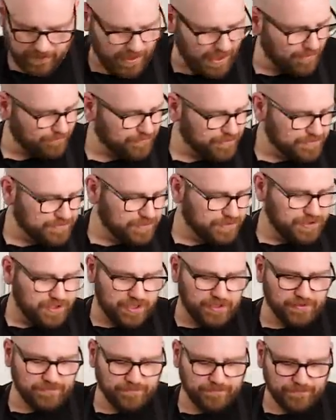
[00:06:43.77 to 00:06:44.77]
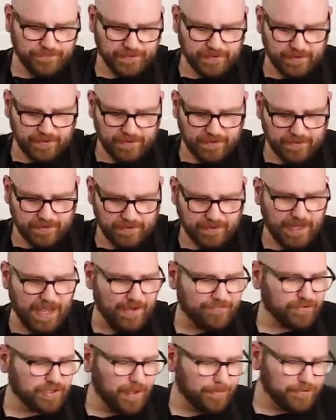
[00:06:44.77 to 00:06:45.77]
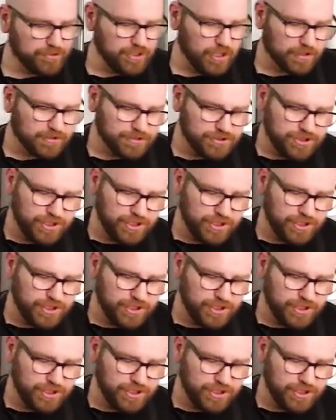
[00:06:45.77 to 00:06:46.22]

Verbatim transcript: half this in here half a cup of chocolate